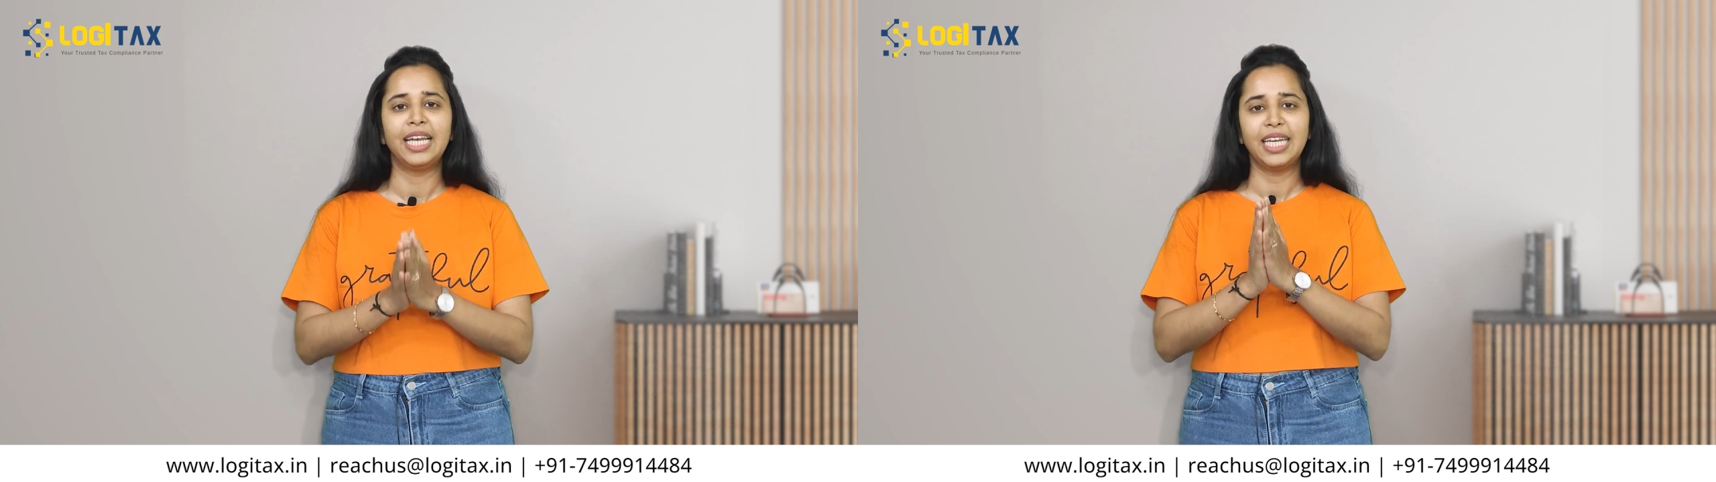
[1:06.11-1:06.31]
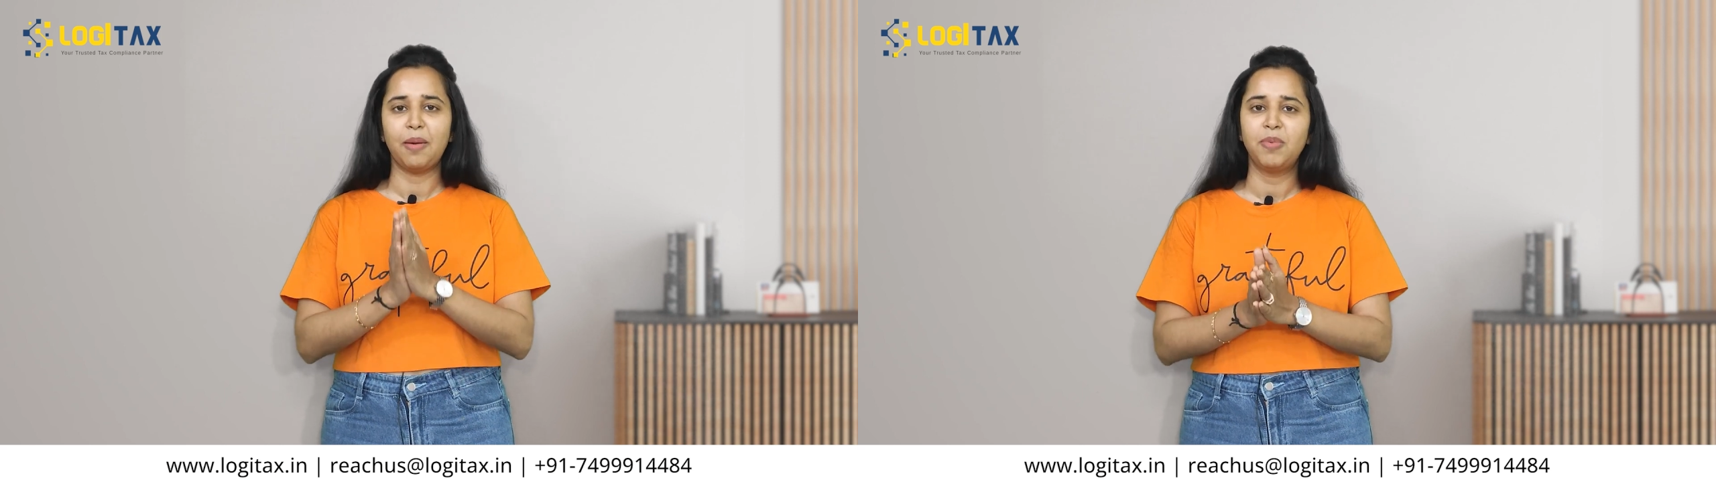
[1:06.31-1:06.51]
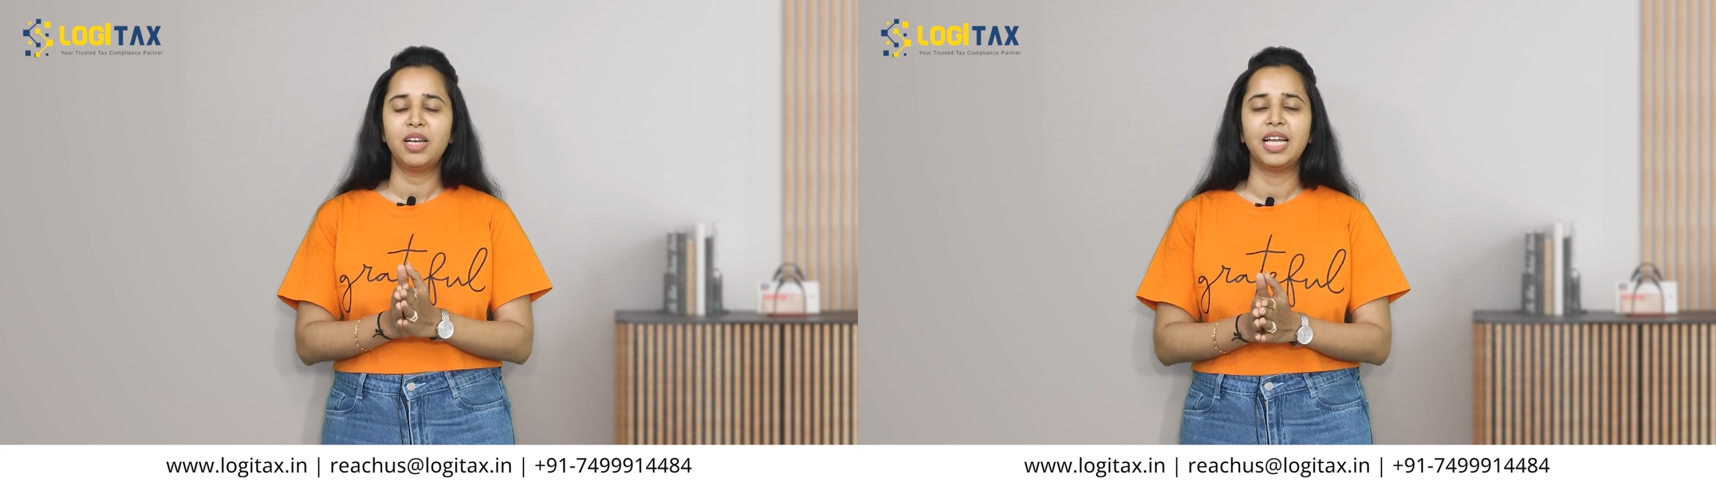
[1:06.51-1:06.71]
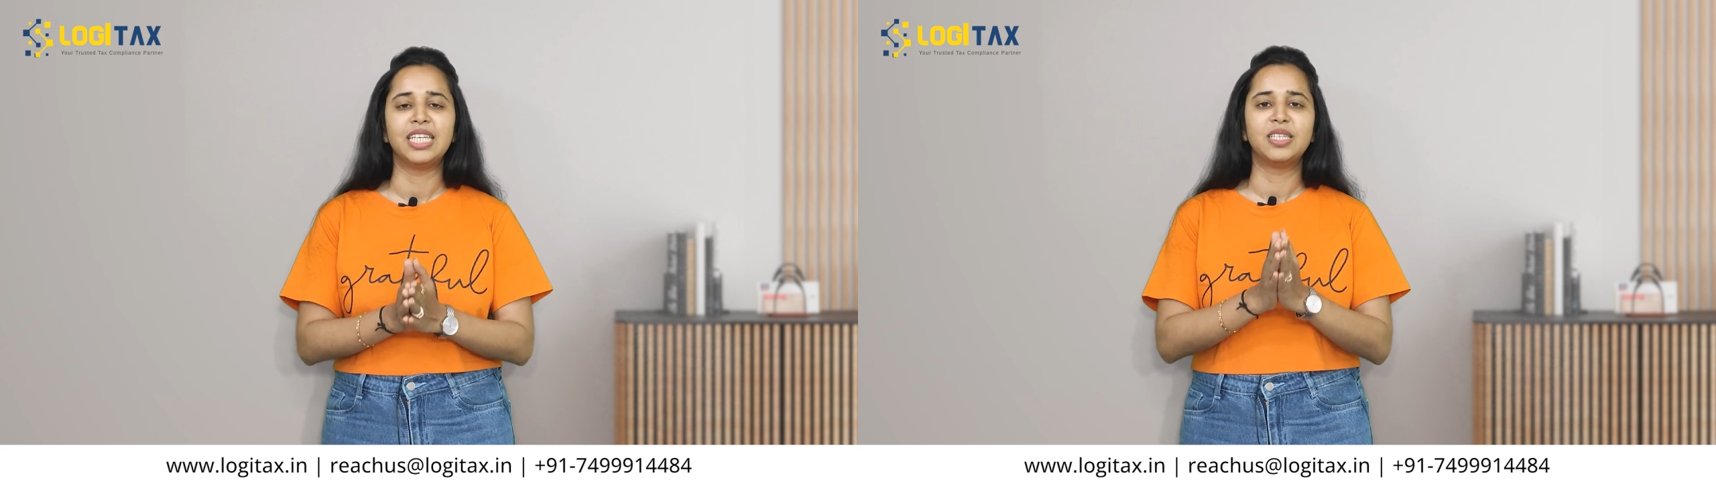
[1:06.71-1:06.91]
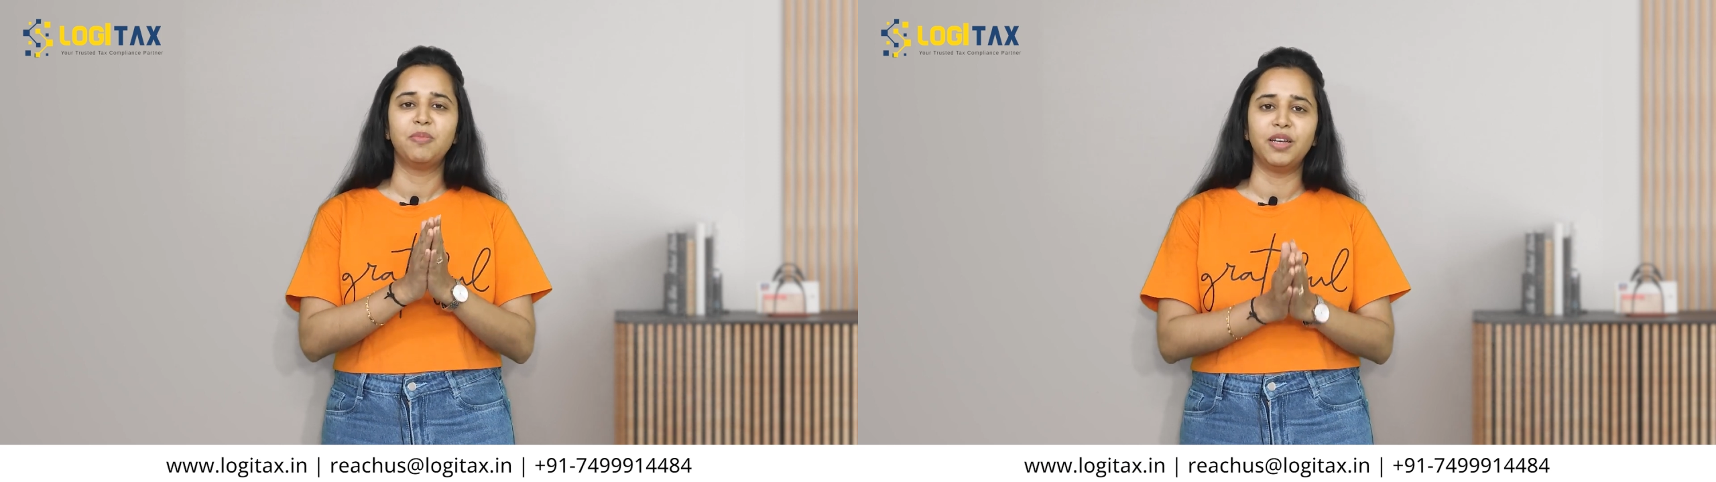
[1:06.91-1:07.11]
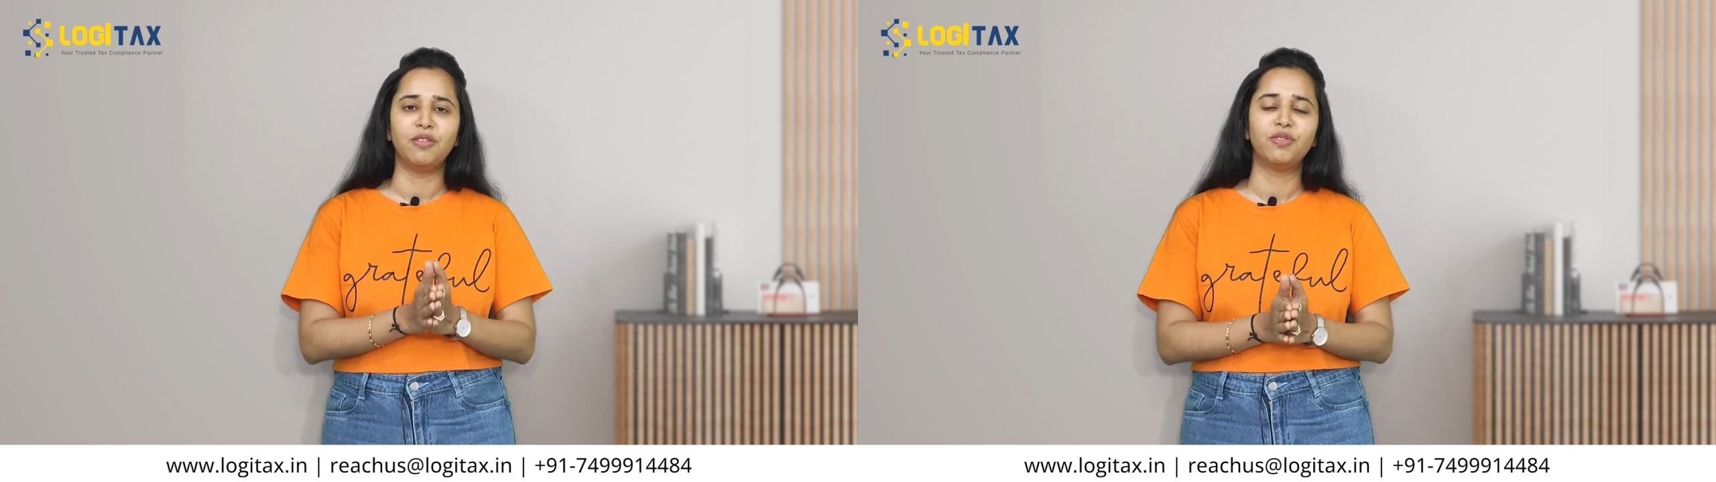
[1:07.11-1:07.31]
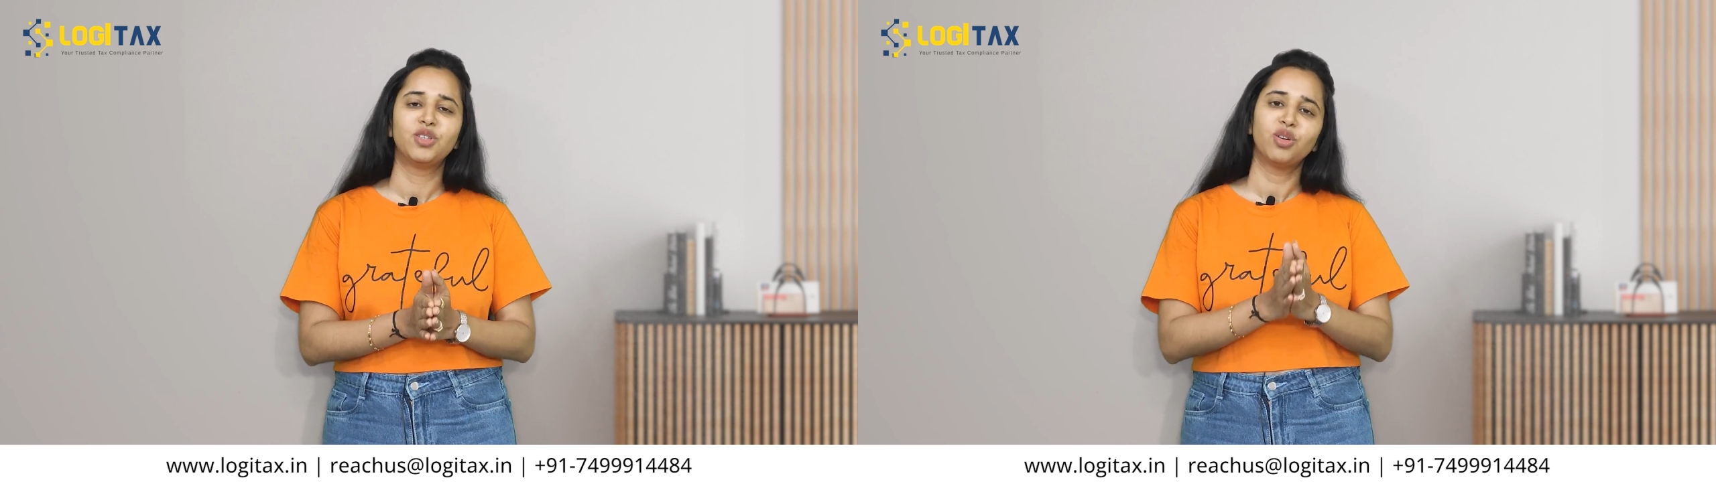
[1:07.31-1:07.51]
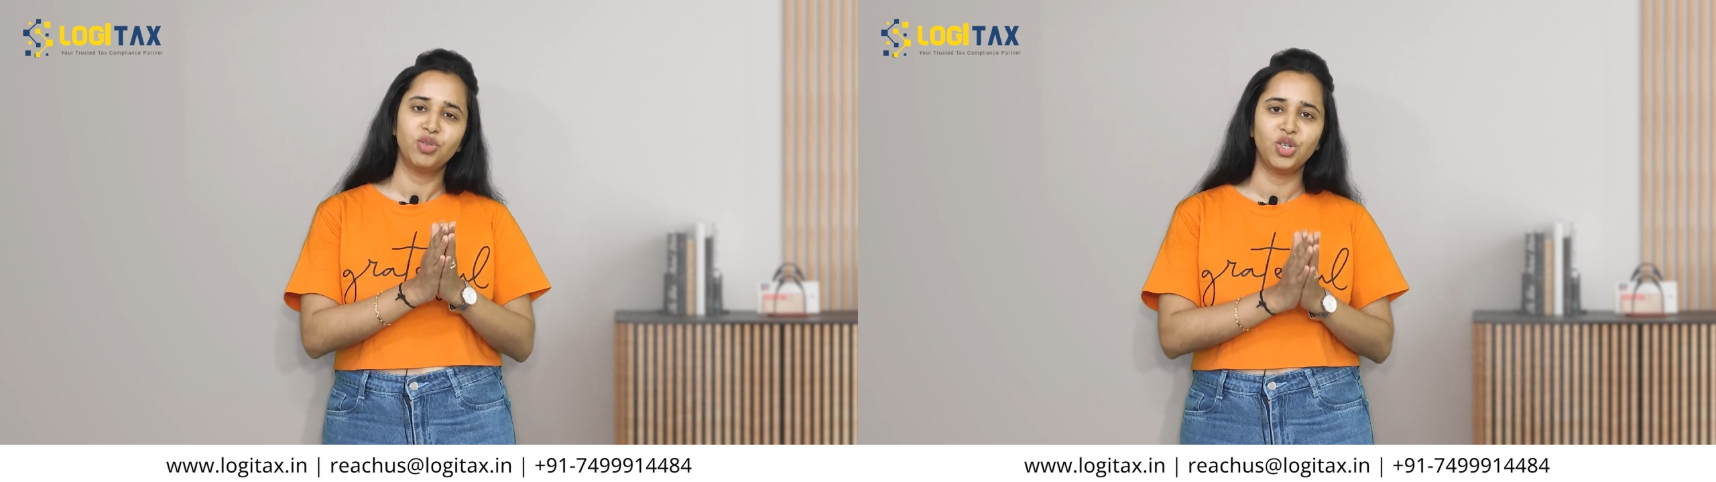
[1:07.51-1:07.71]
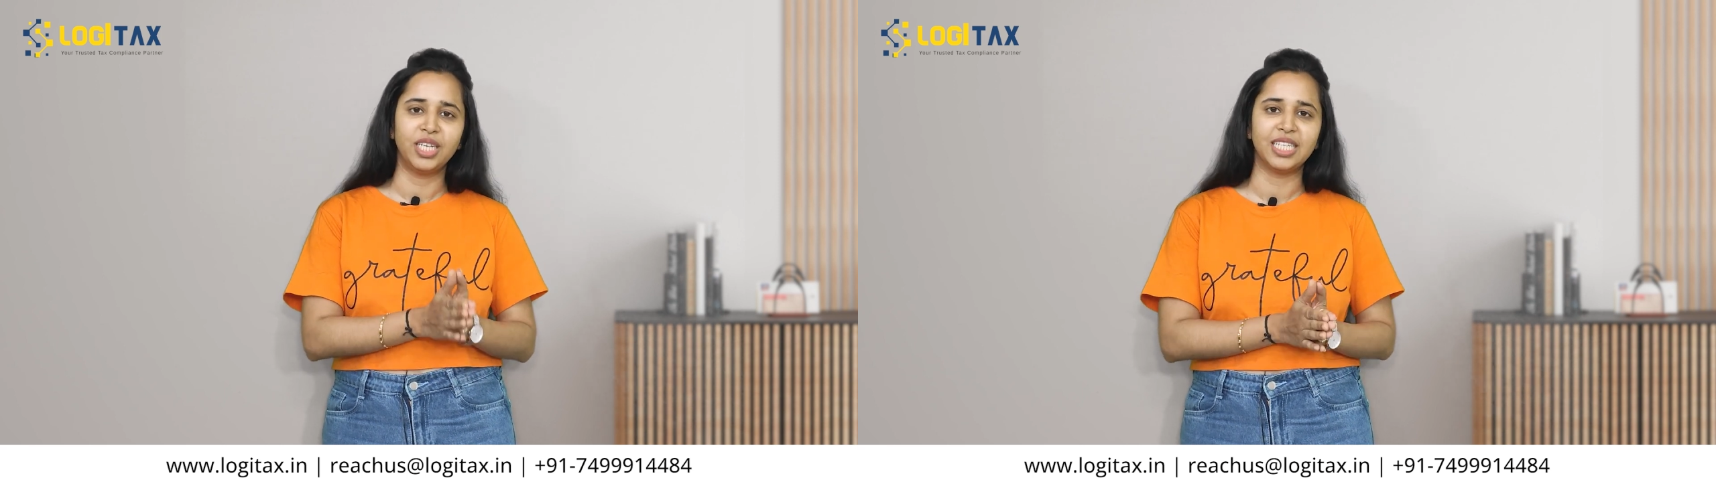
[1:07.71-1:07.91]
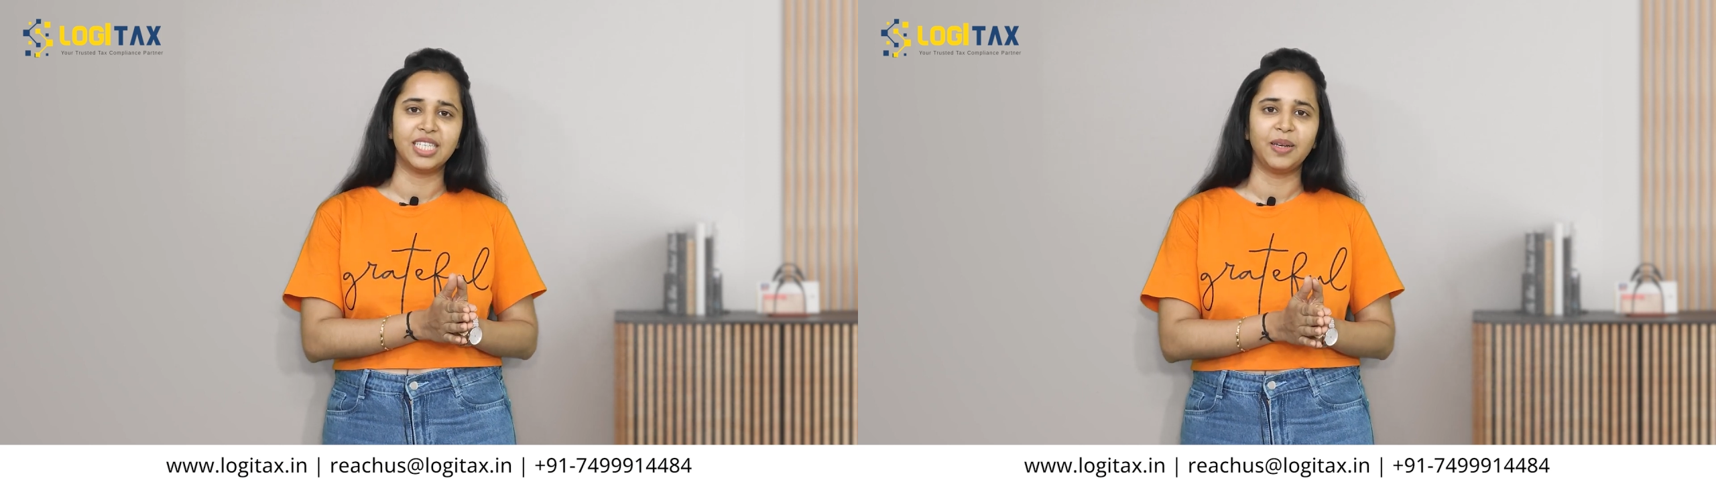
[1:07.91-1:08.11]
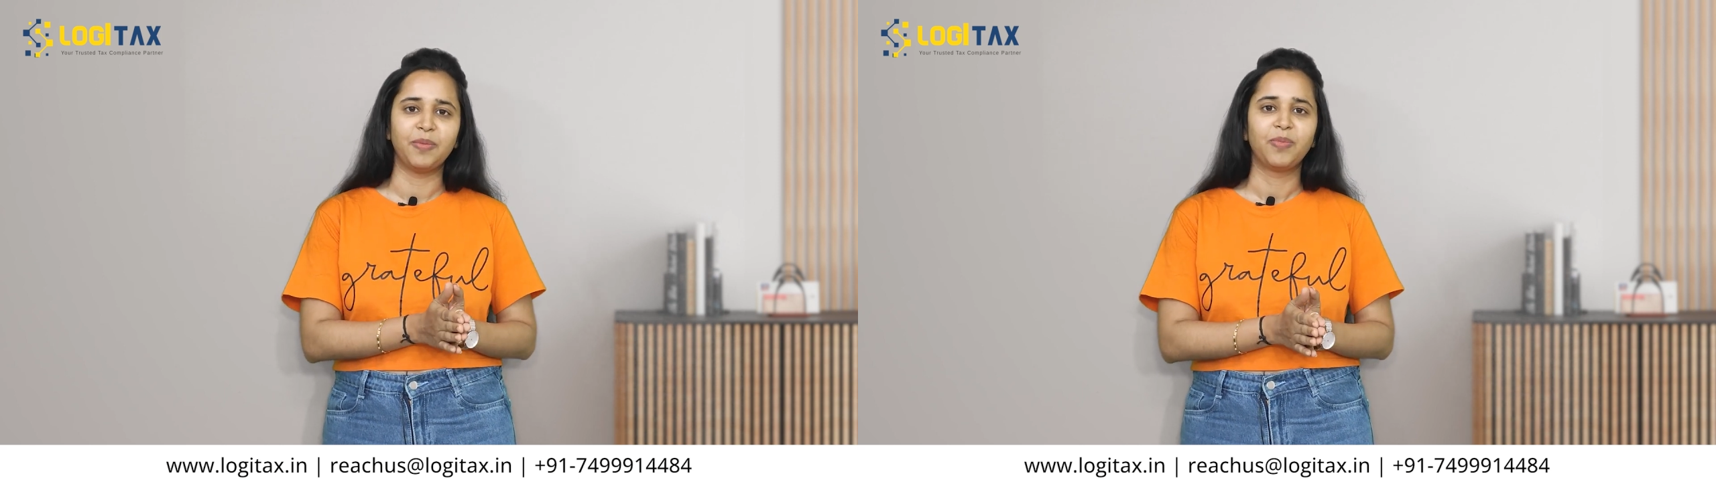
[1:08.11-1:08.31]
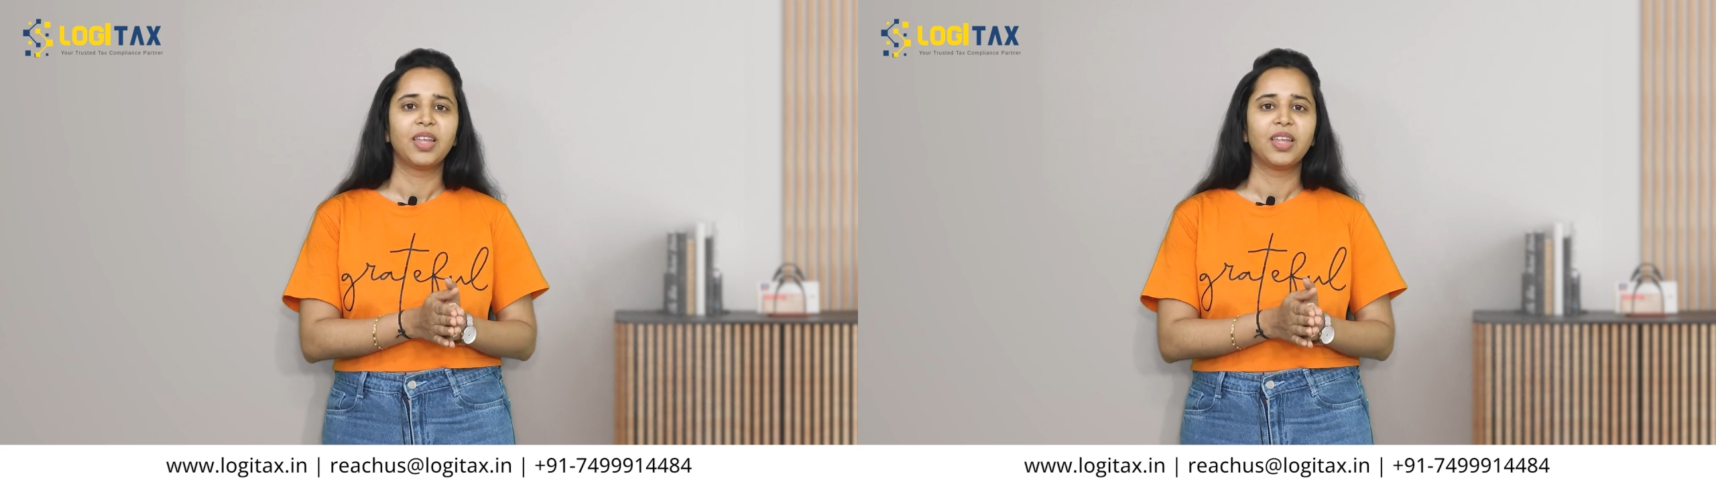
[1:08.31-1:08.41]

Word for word: and capitalize the benefits of GST.